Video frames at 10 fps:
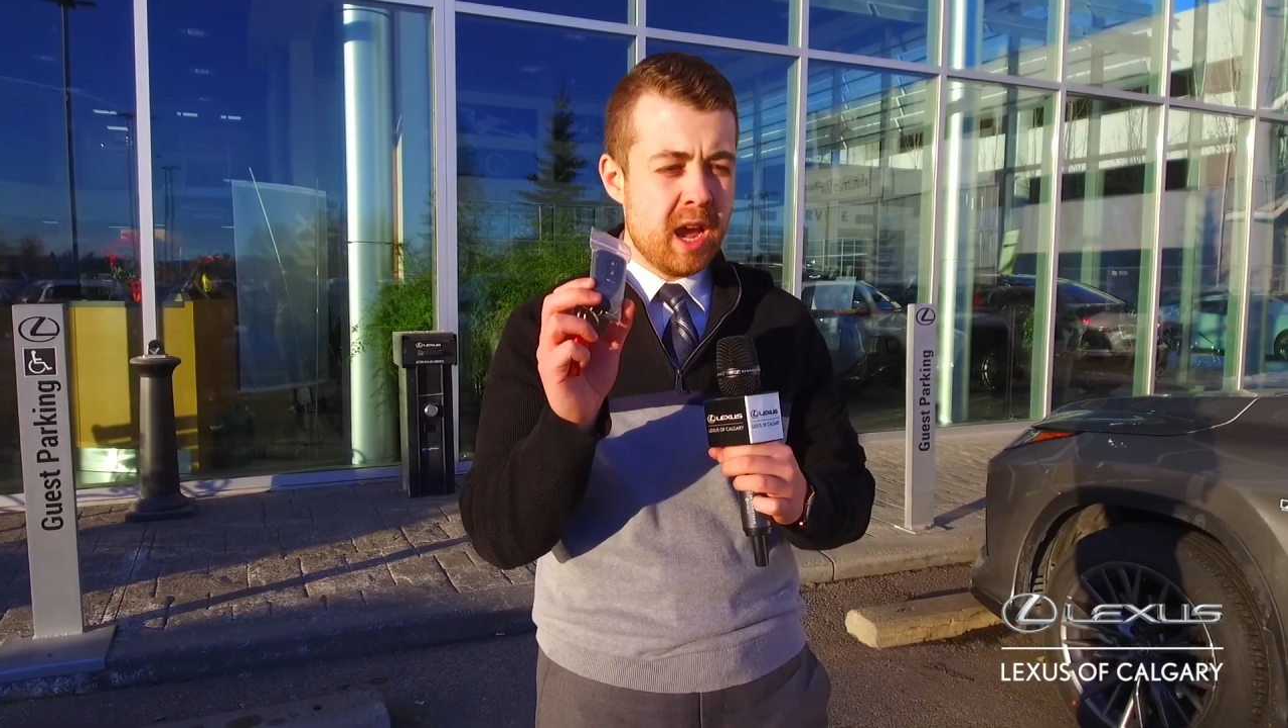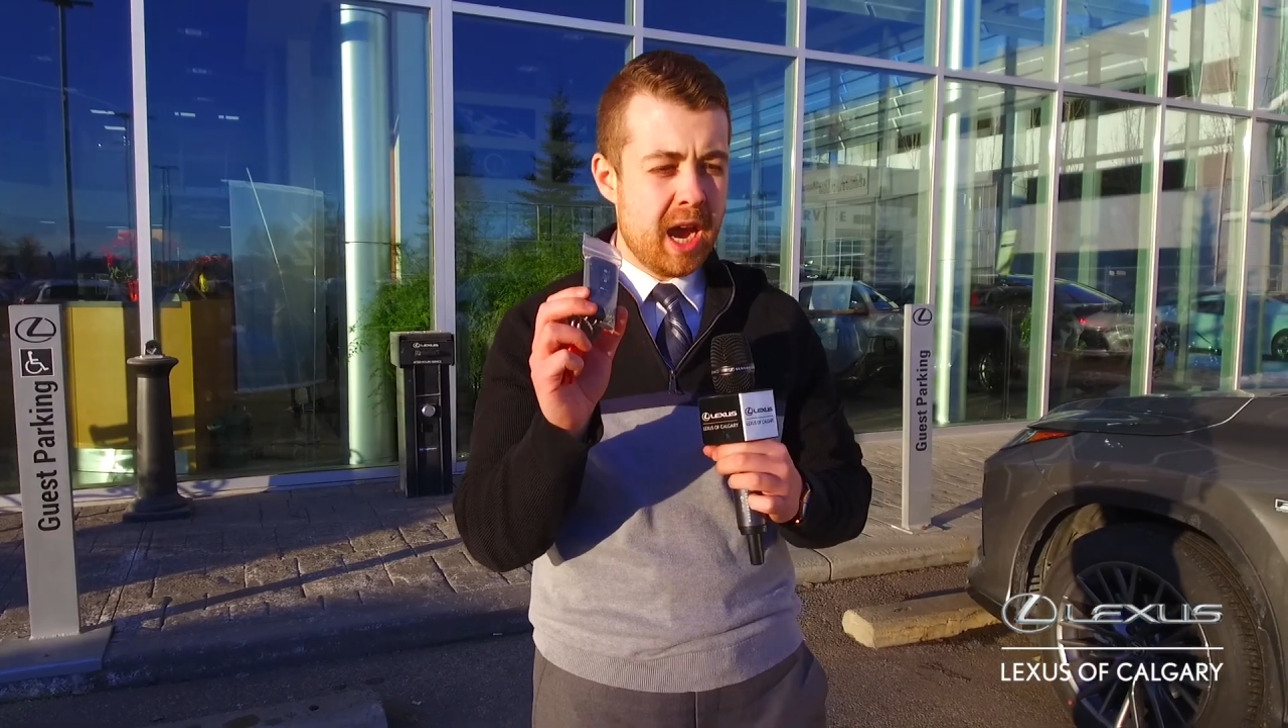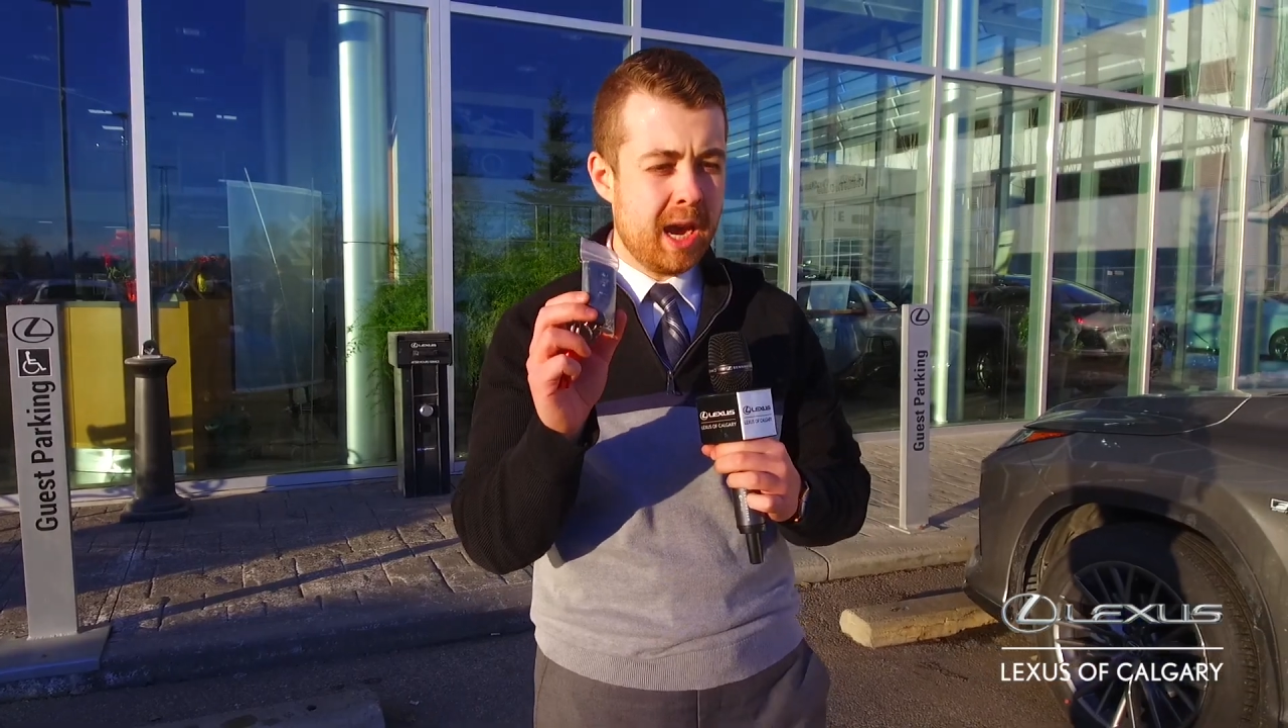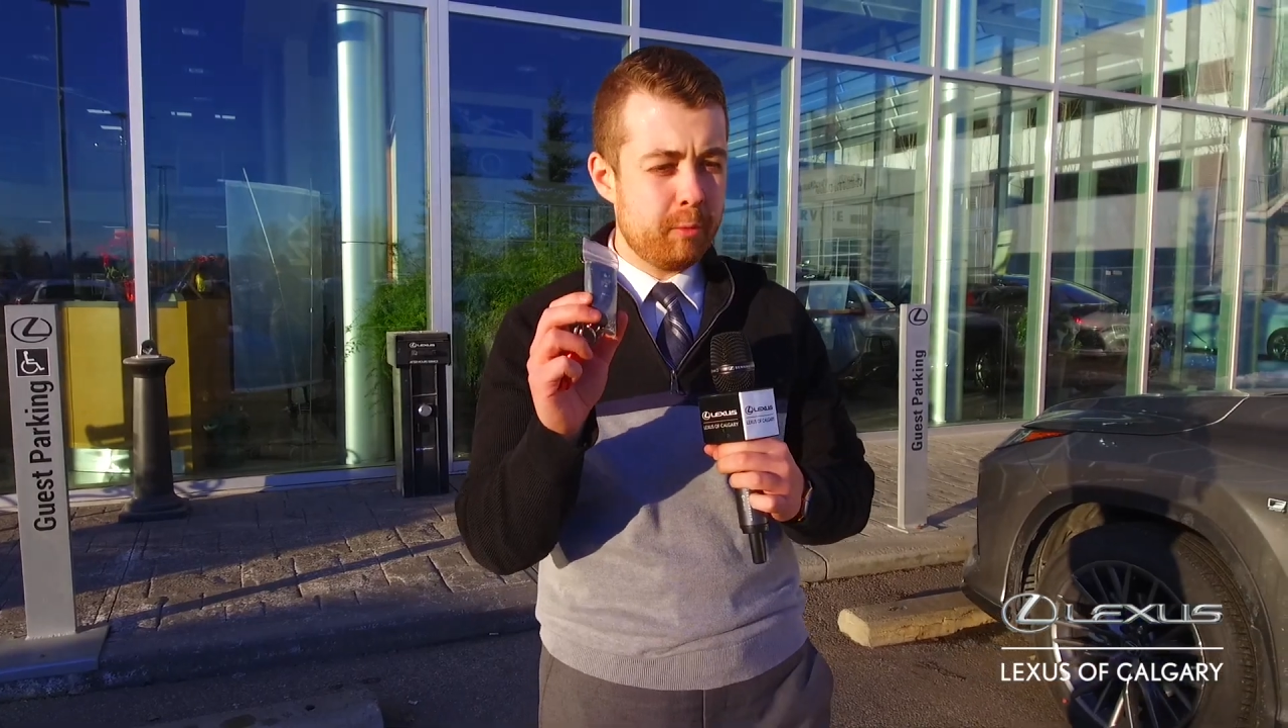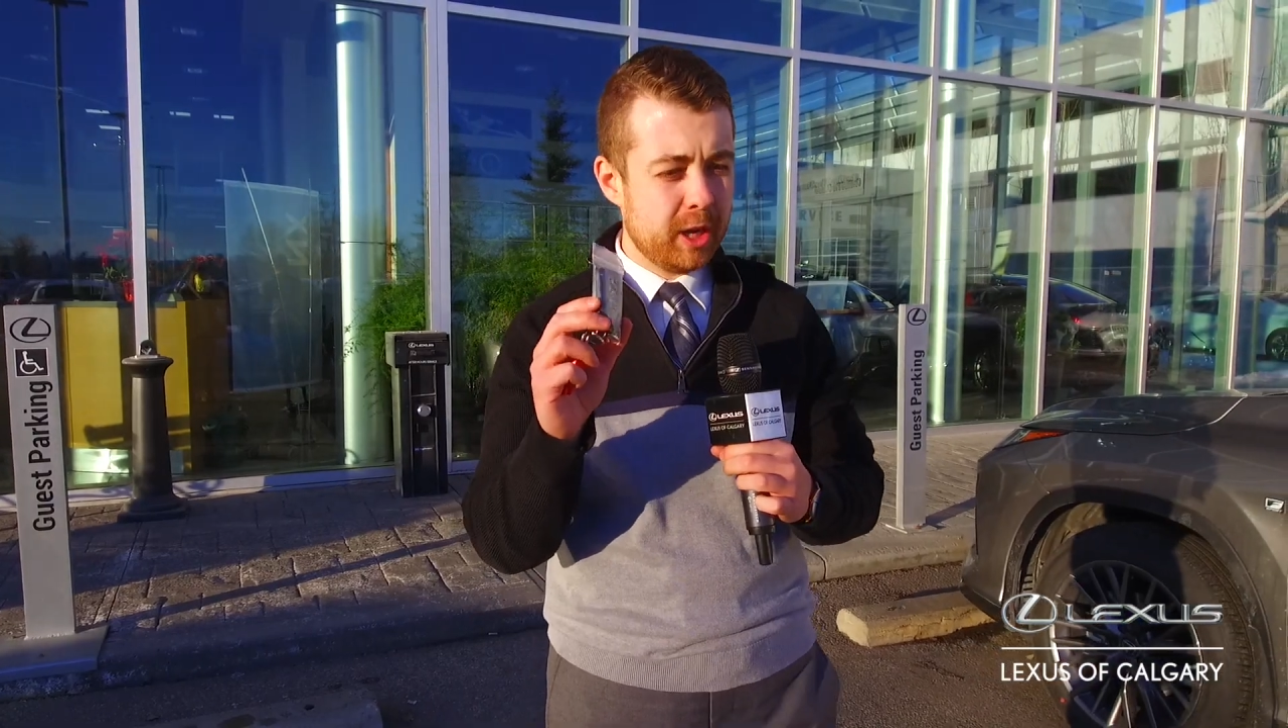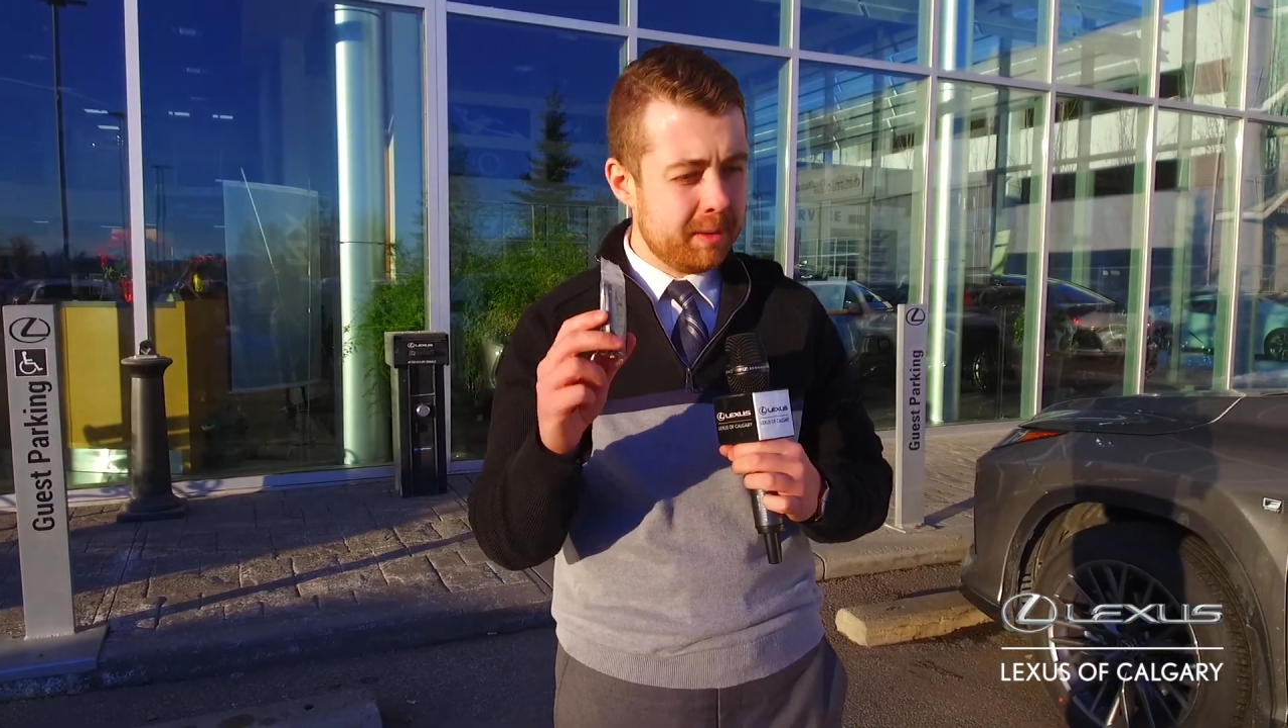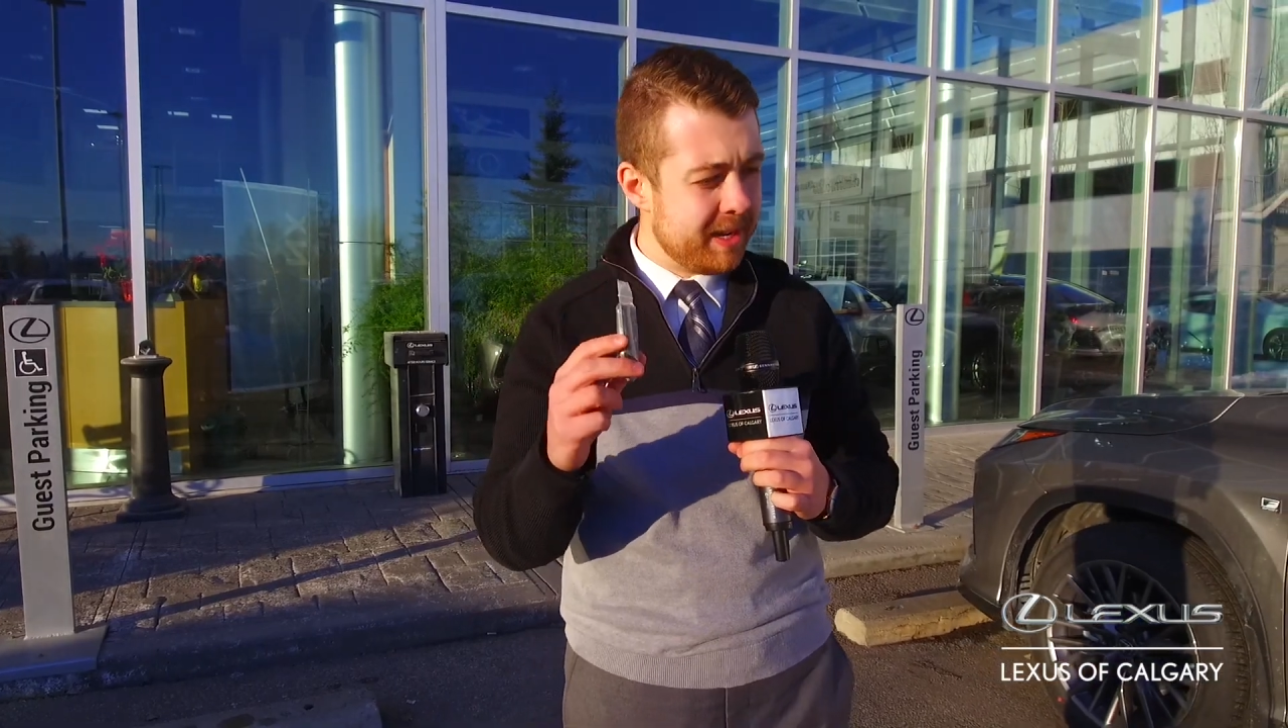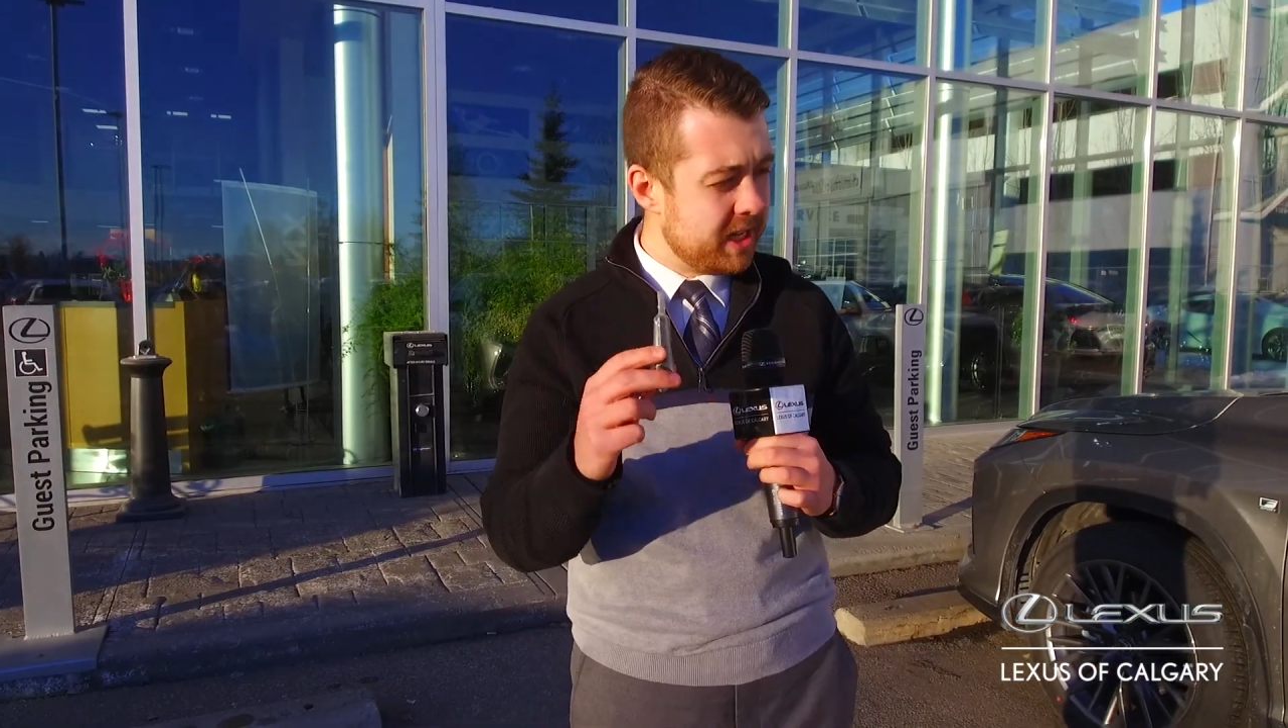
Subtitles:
We're going to